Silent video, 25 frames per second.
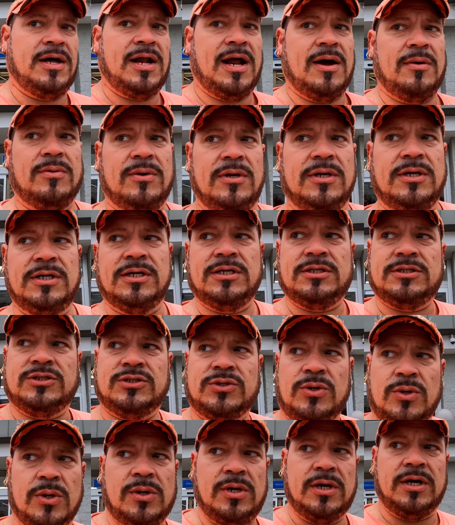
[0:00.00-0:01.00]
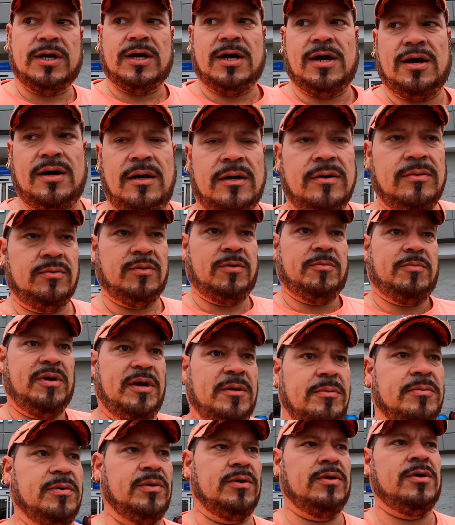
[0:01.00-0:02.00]
but I really enjoy uh, when
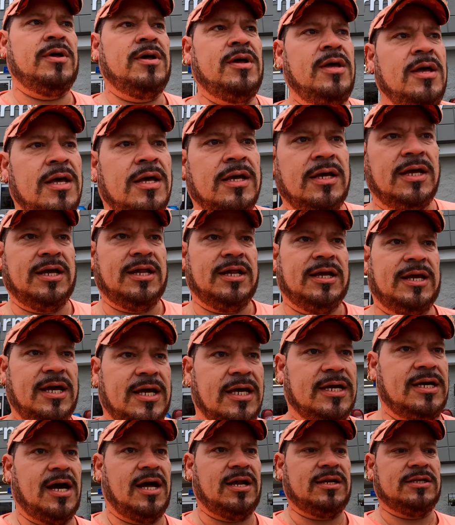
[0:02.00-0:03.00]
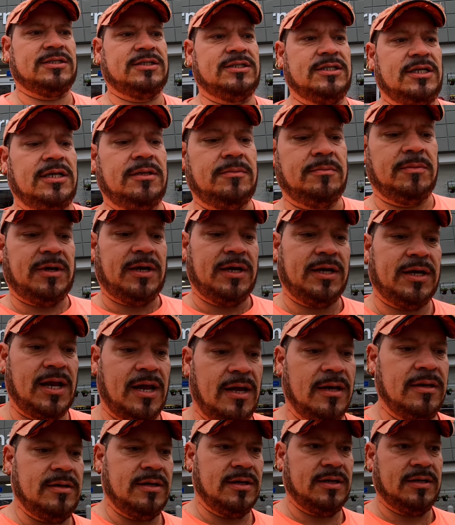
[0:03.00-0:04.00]
people get a kick out of seeing me
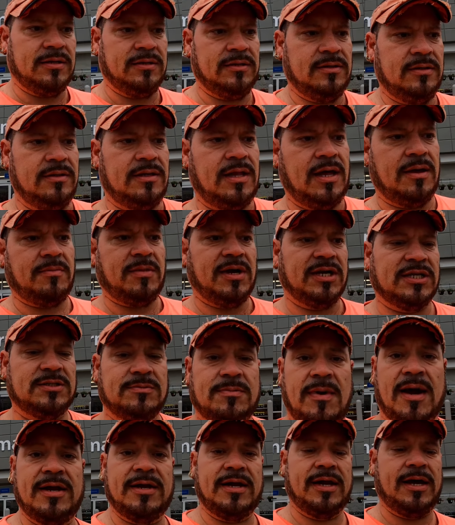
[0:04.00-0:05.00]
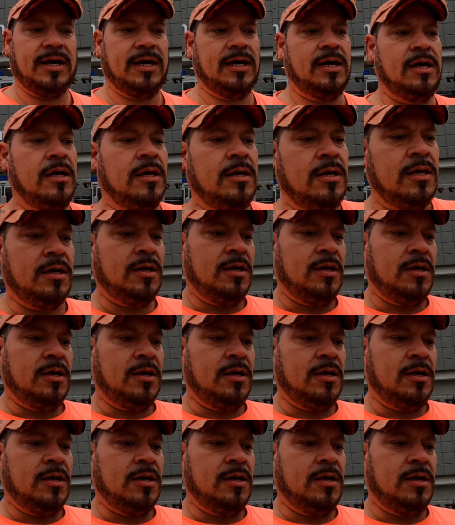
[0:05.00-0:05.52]
and, I, and that makes my day.